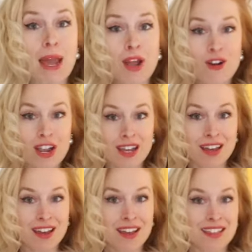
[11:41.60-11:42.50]
pairing
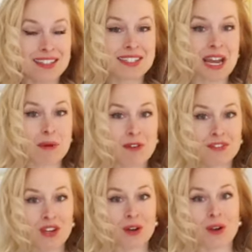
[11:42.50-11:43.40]
this time of
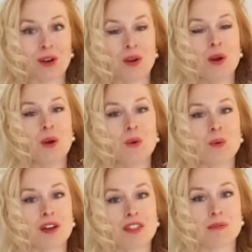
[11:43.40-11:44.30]
year
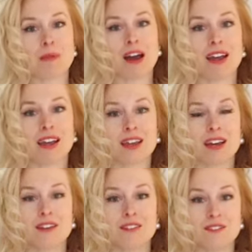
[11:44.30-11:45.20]
with my
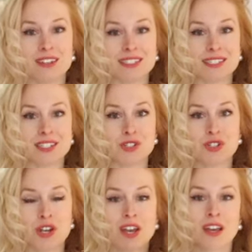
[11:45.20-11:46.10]
vintage
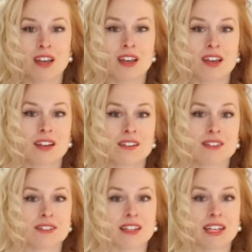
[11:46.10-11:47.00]

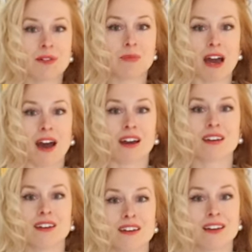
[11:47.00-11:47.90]
Celine bag.
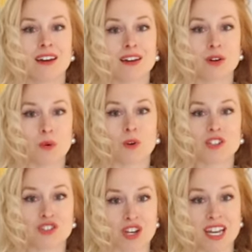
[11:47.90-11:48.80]

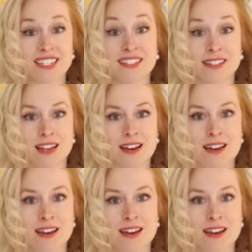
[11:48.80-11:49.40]
Gorgeous.